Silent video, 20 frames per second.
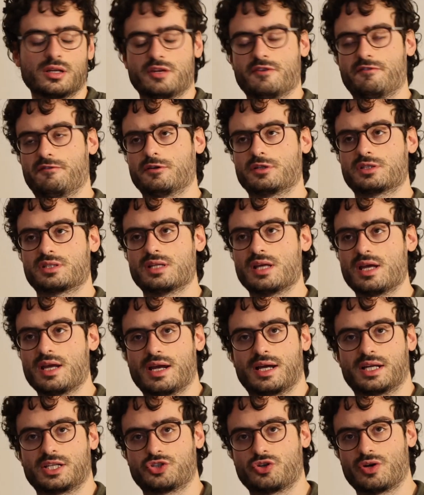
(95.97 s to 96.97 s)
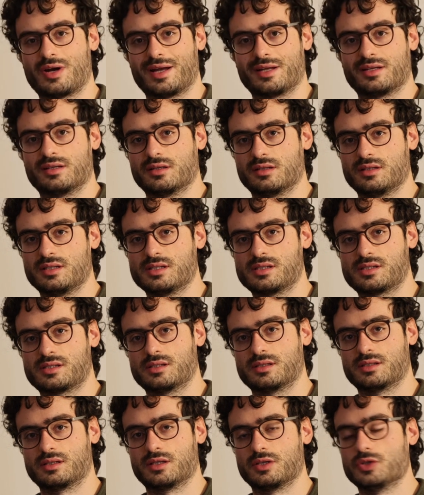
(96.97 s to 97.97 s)
The first day I tried this
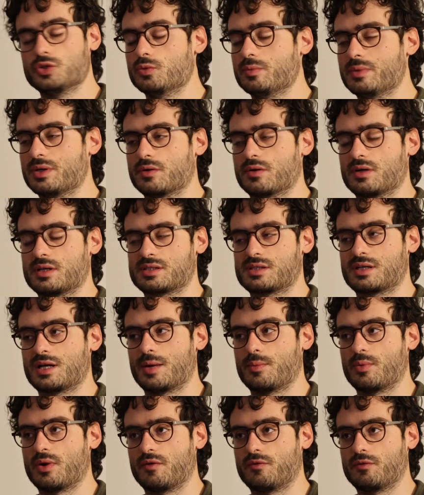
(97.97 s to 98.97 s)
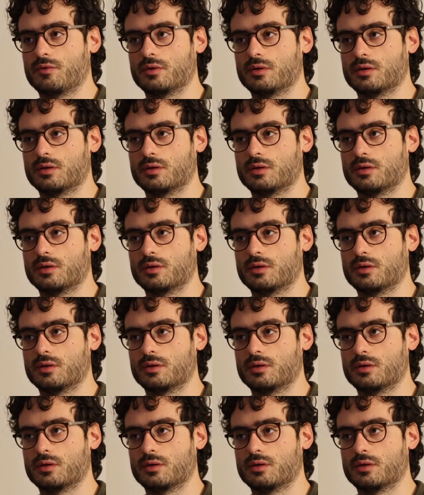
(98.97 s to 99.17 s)
new mirrorless camera